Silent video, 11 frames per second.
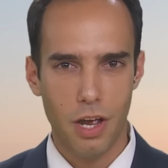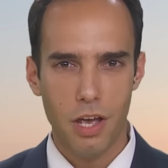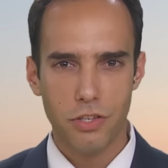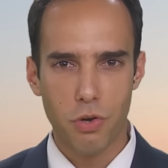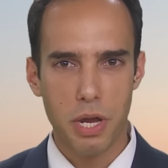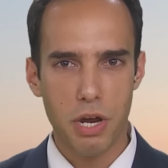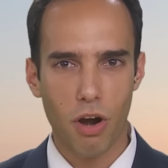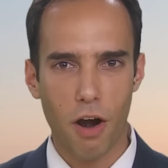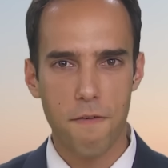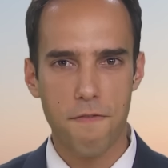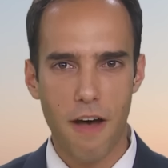So here
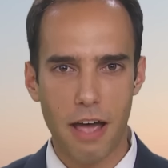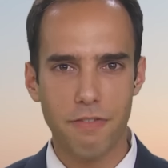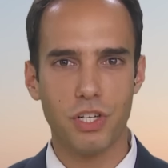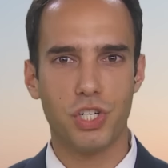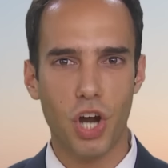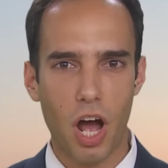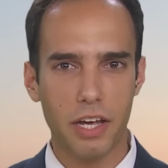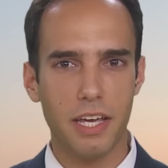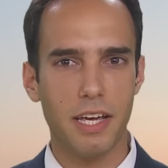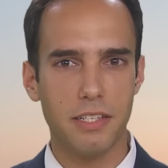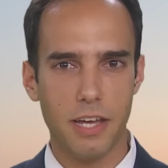are five
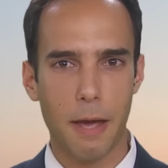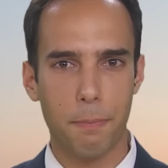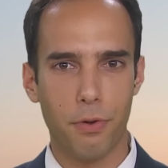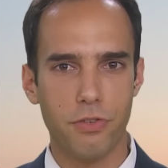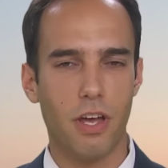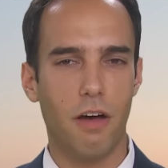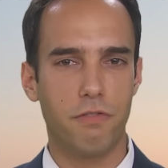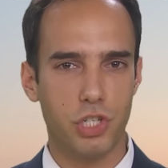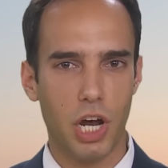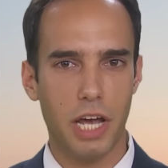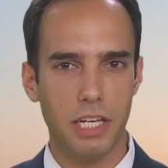shocking examples of
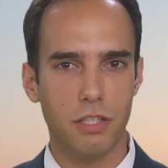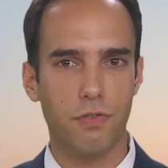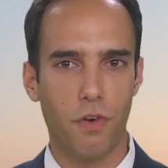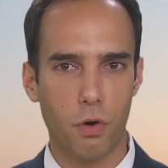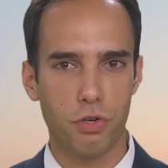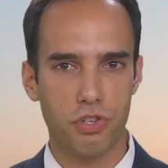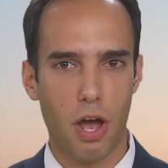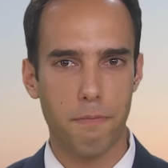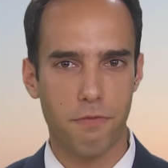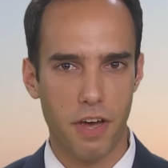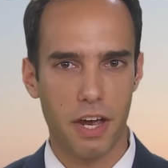Chinese
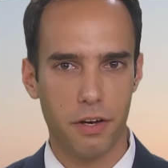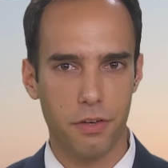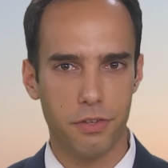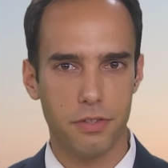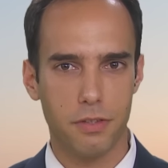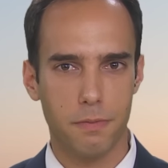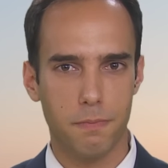Photoshop fails.